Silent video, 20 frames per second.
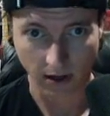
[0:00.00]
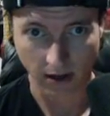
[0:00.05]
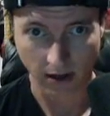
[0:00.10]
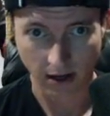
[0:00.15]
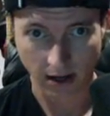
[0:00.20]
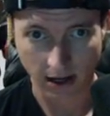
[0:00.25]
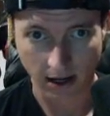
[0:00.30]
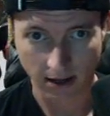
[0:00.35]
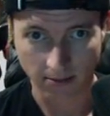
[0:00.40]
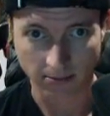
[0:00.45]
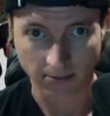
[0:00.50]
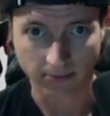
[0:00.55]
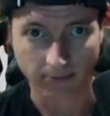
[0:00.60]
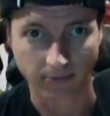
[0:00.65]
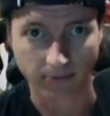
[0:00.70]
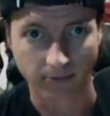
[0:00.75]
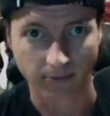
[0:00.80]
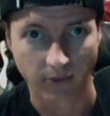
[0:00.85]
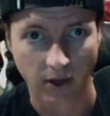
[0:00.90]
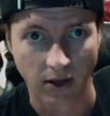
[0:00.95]
Um,
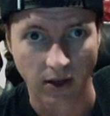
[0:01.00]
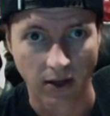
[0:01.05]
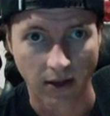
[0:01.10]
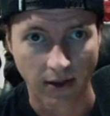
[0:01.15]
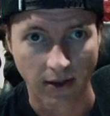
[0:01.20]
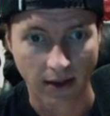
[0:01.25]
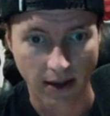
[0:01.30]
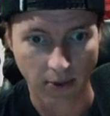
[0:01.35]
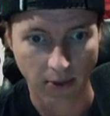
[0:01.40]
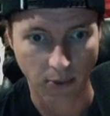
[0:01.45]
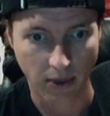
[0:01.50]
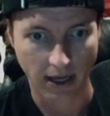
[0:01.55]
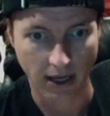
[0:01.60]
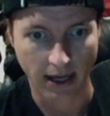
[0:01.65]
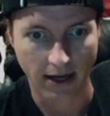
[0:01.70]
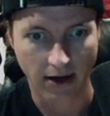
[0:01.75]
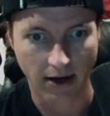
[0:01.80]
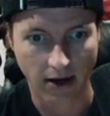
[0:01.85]
then we get